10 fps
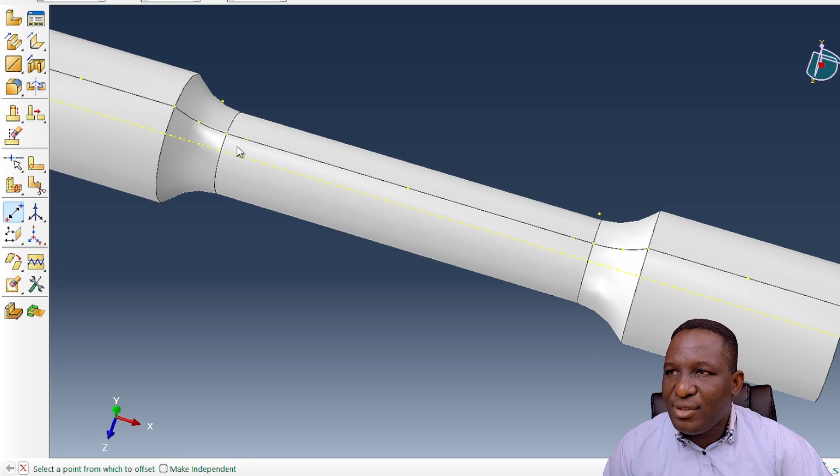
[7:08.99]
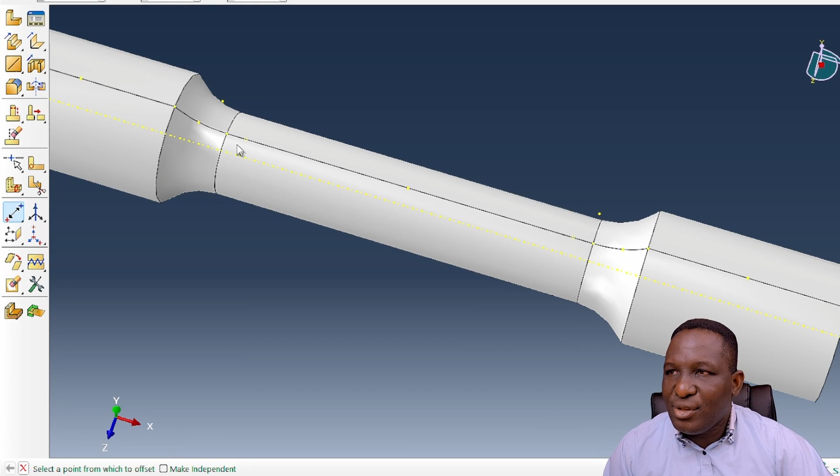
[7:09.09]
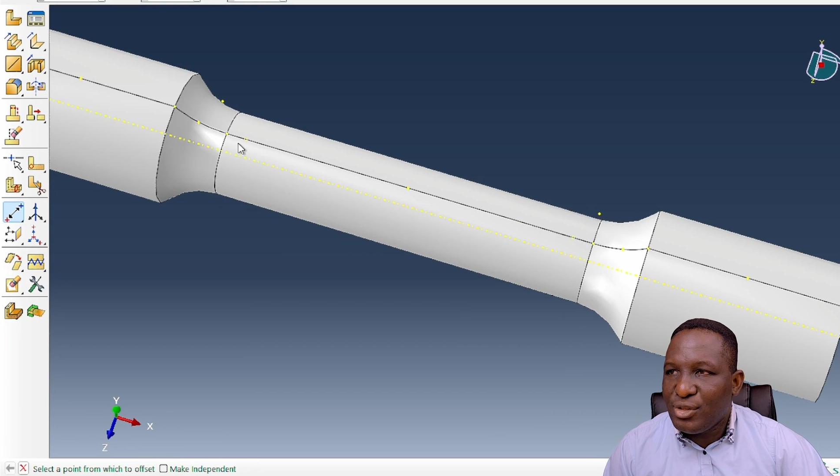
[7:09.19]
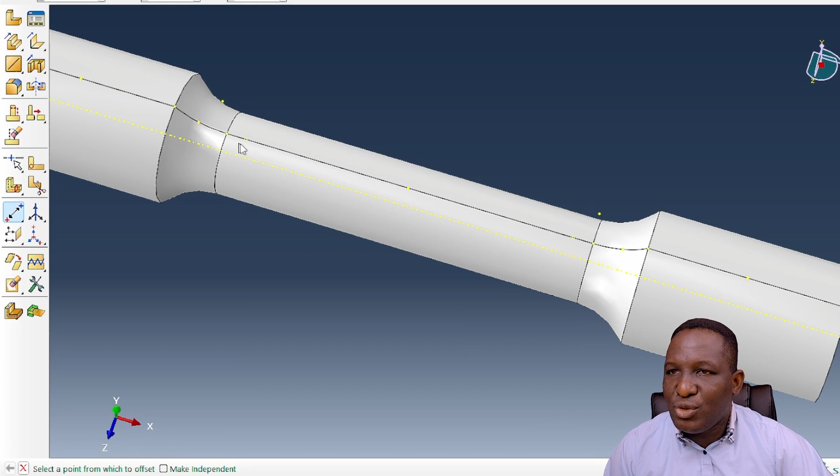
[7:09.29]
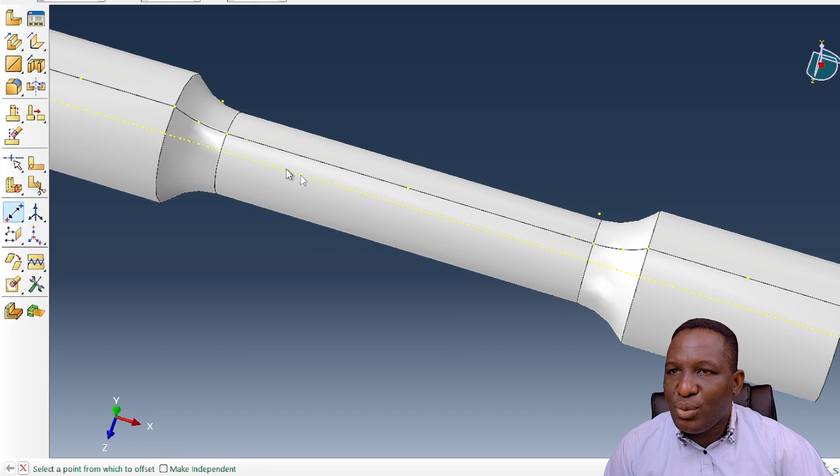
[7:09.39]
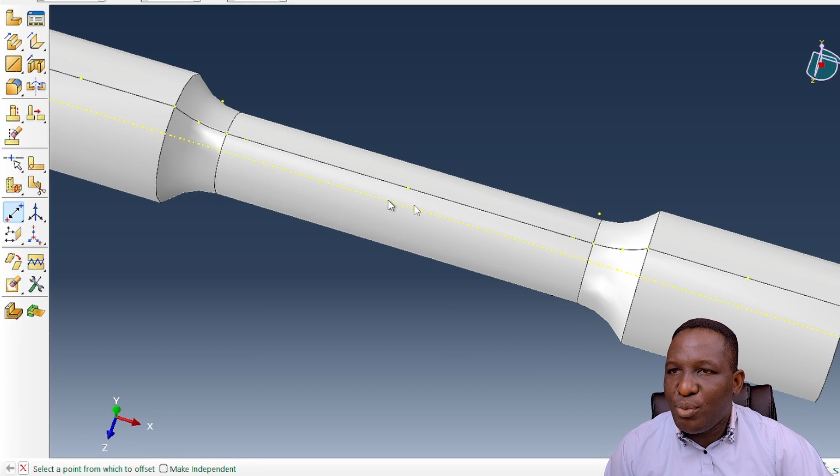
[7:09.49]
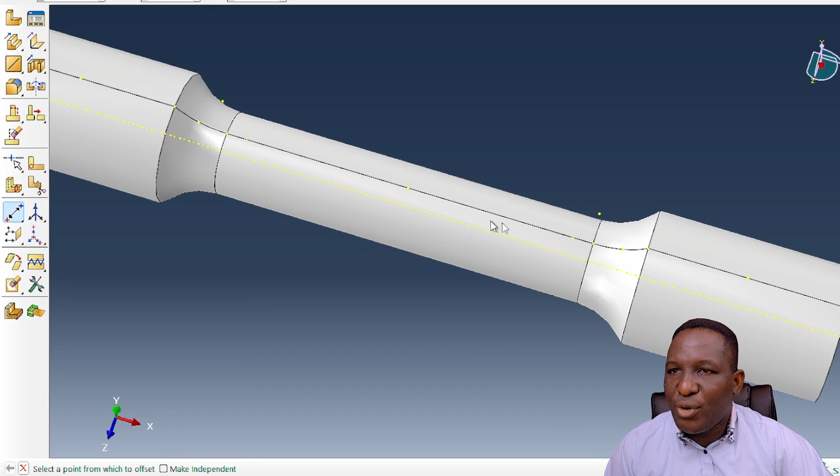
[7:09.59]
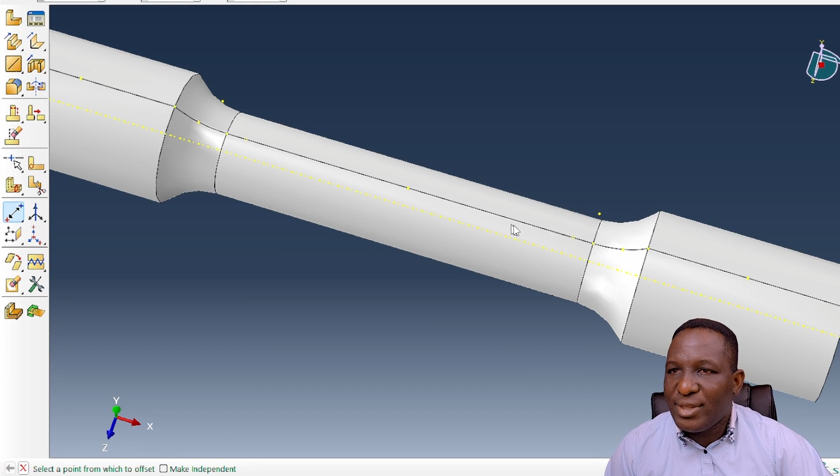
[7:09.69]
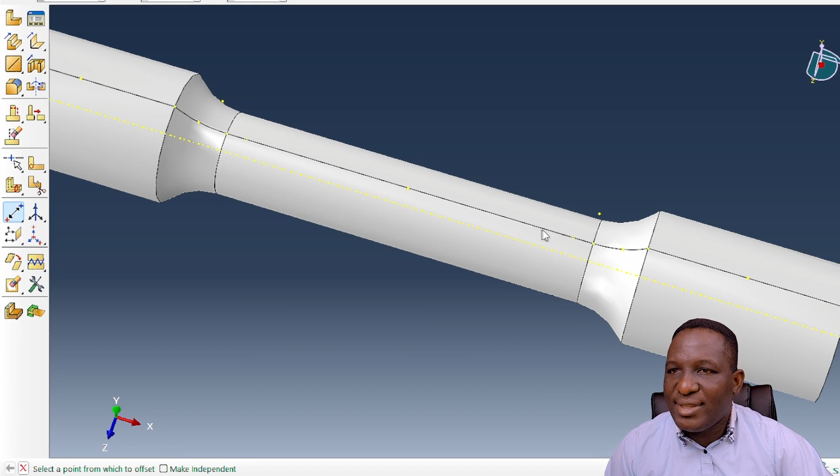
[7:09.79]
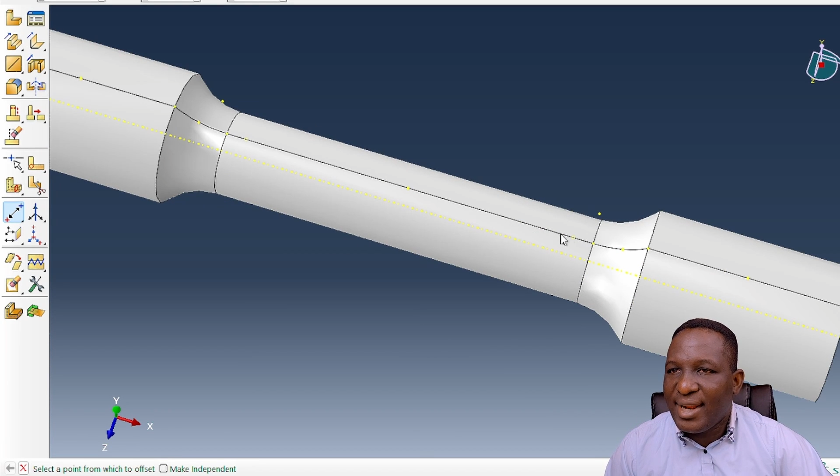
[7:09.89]
those two
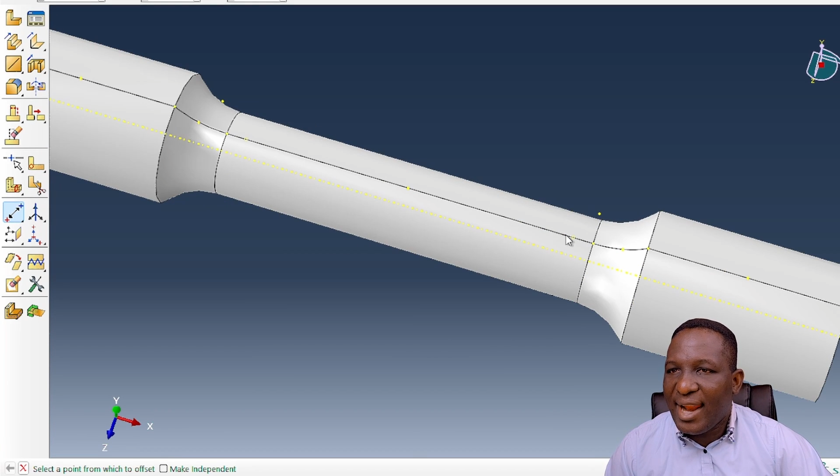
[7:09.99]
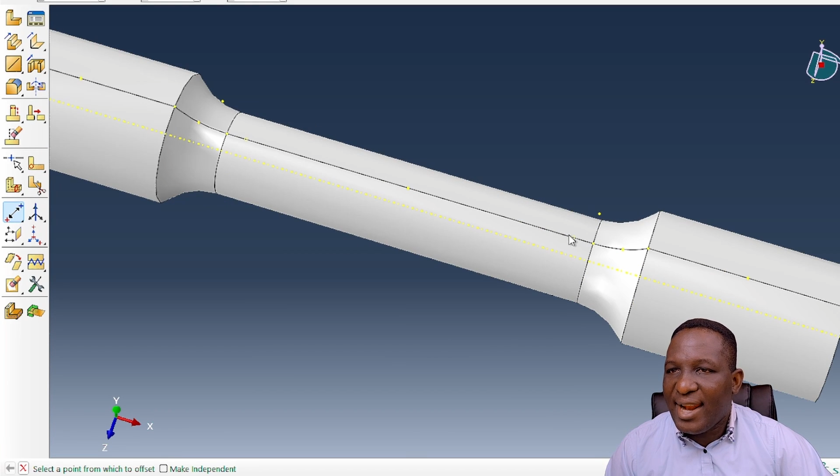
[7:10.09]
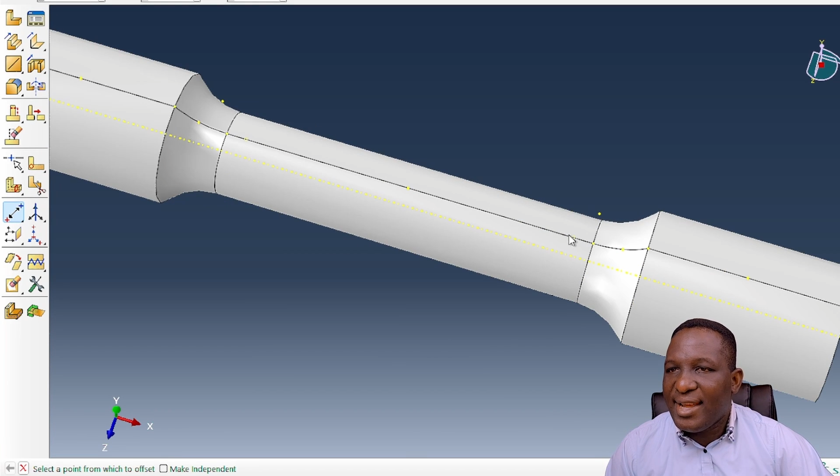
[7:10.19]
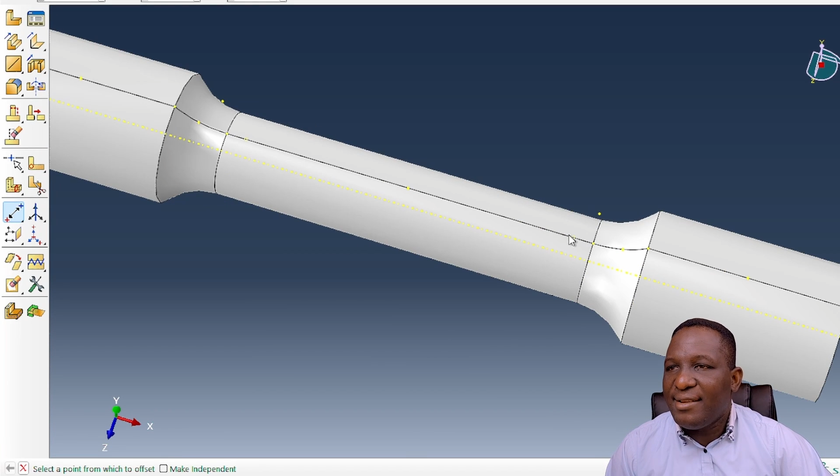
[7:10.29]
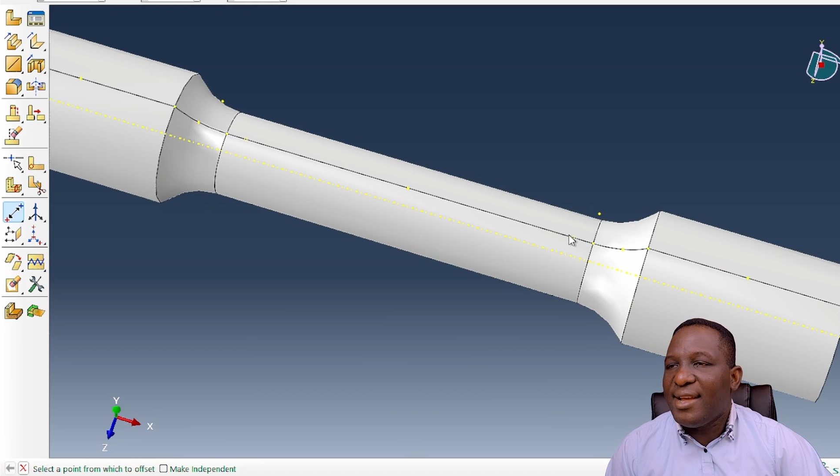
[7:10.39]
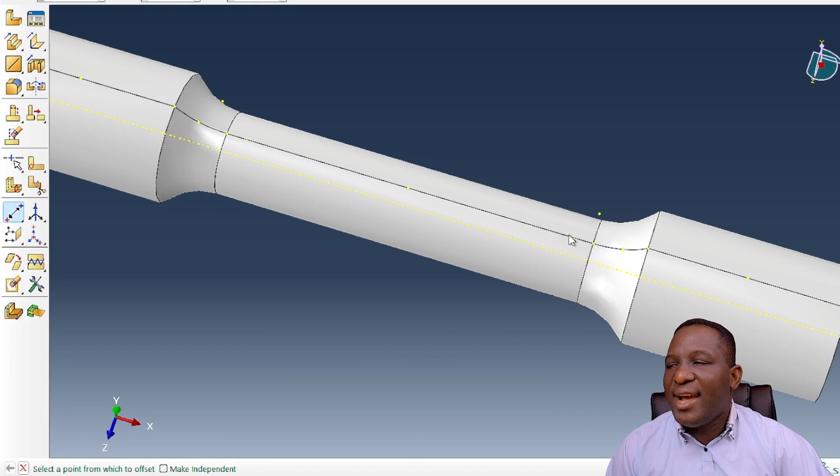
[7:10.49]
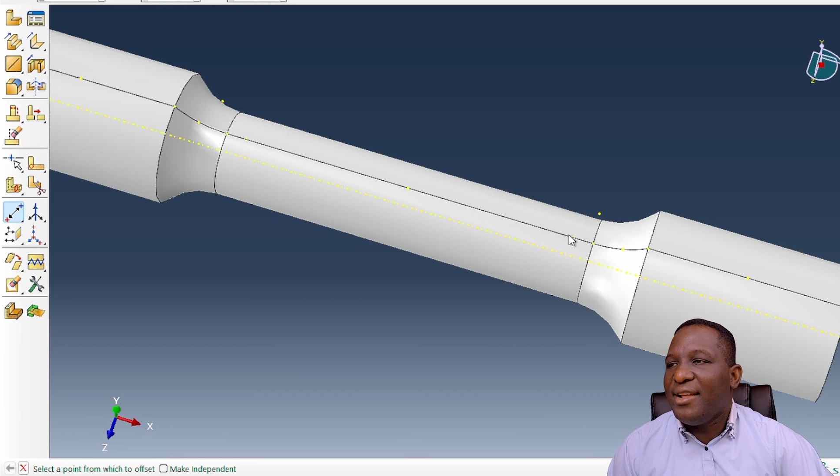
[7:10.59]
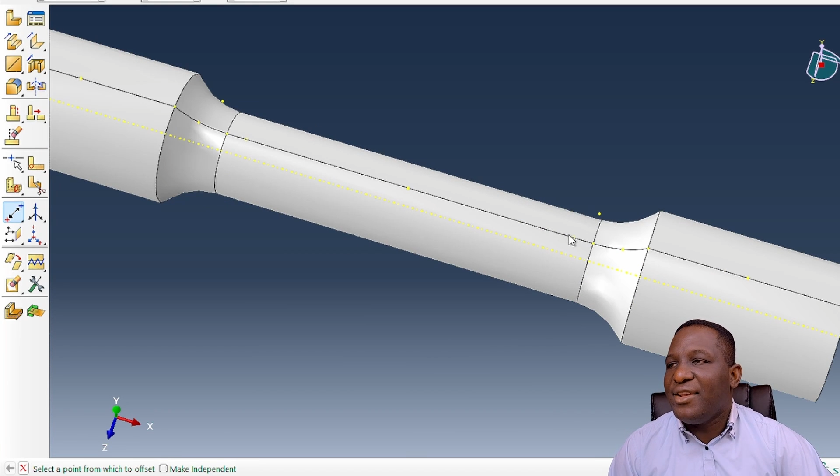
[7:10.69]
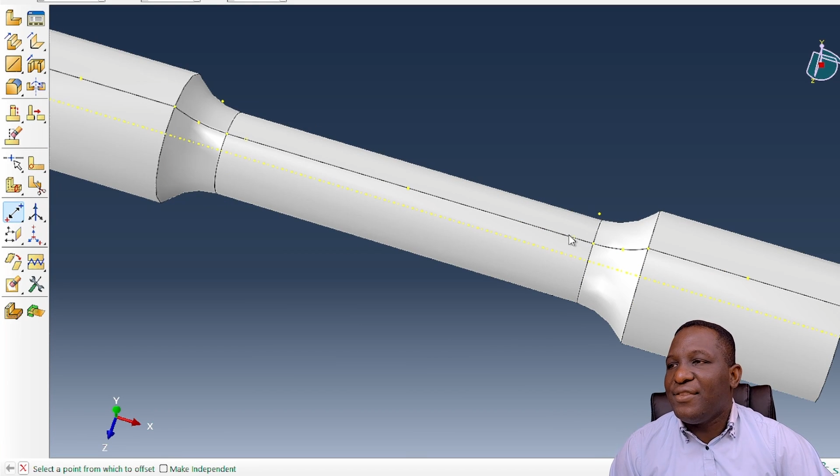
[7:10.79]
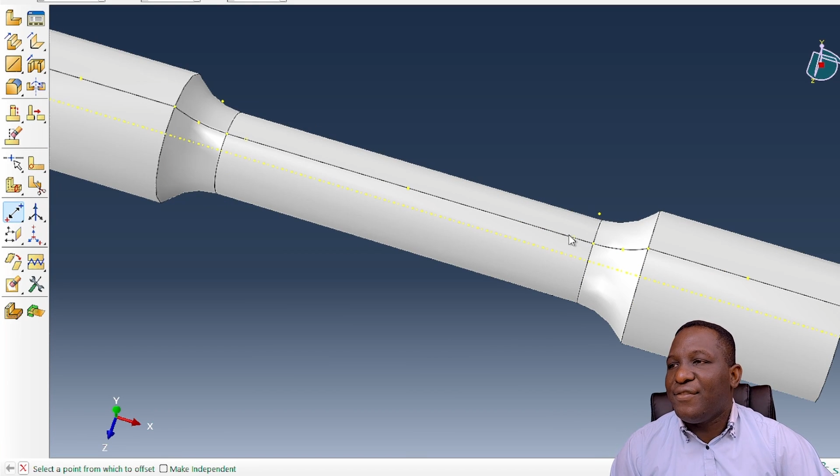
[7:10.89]
points clearly
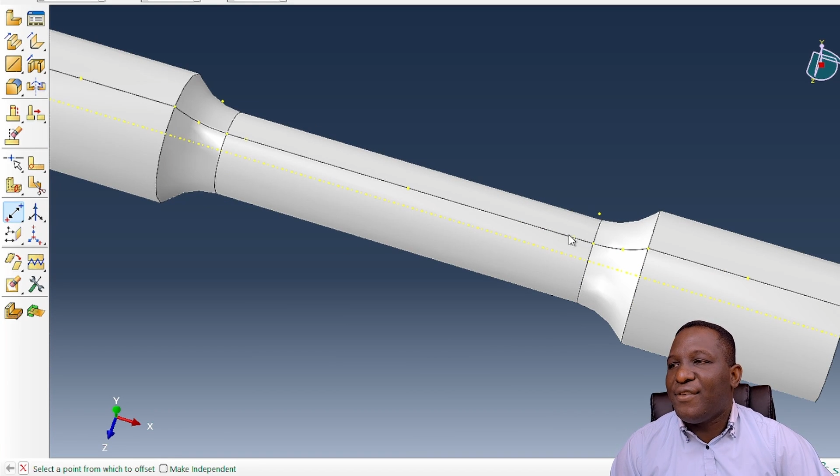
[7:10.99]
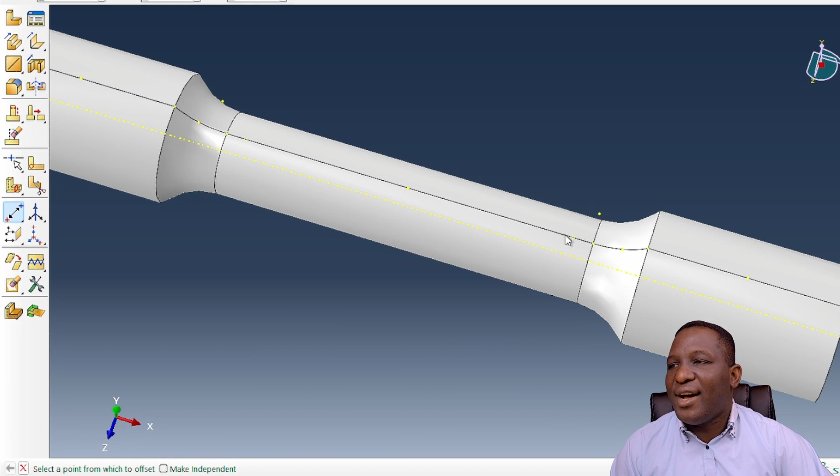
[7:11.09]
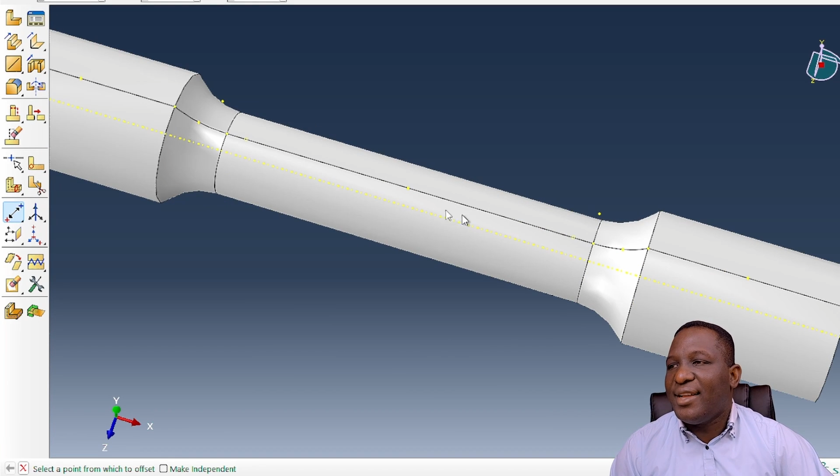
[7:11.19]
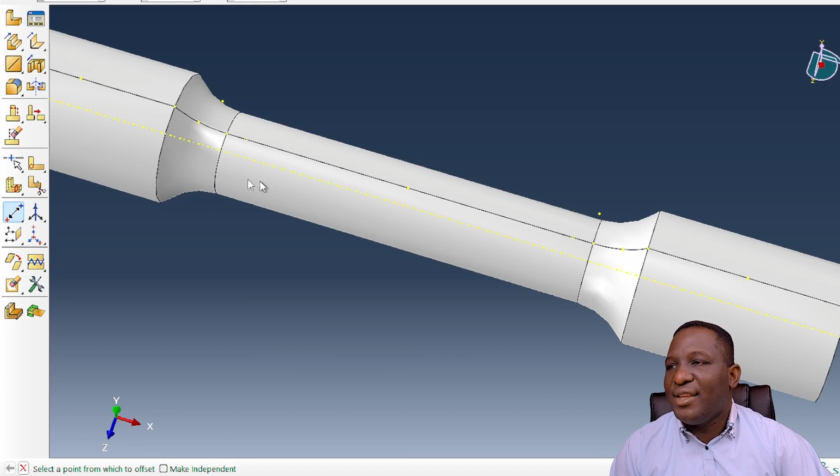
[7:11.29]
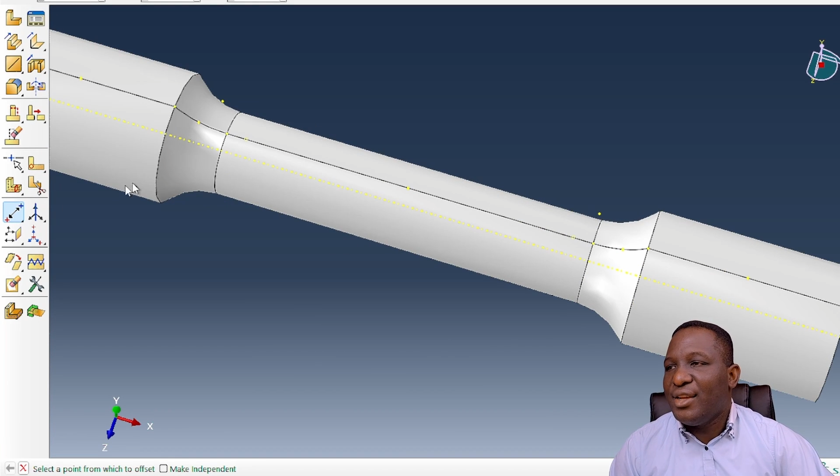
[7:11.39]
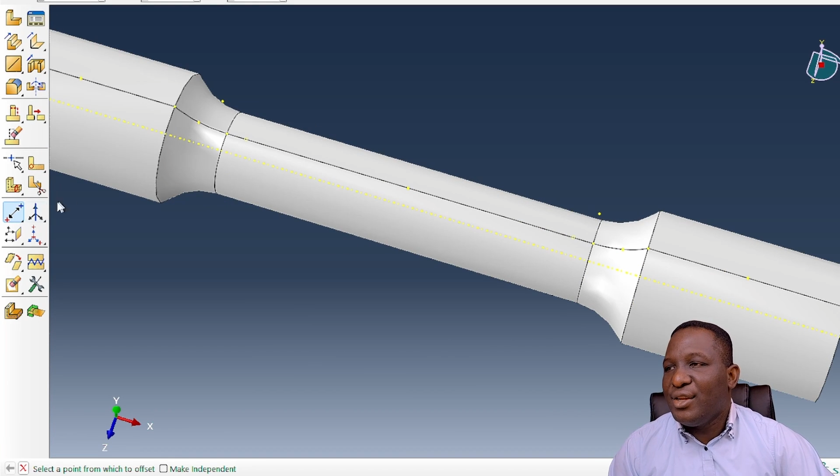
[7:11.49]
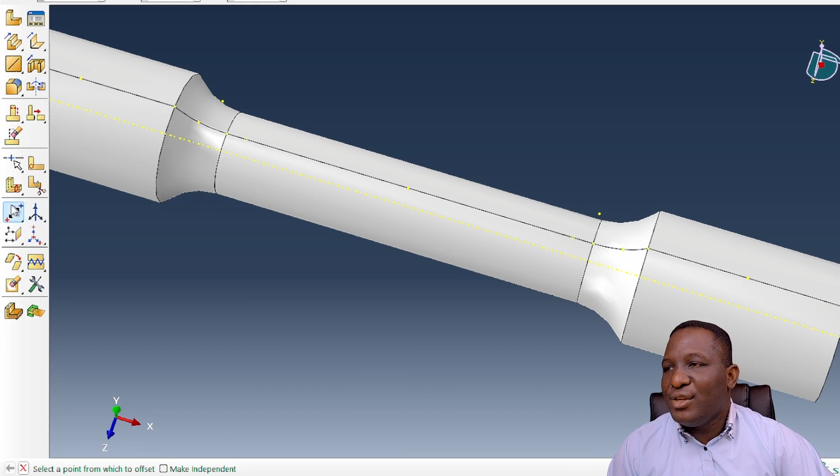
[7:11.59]
identified.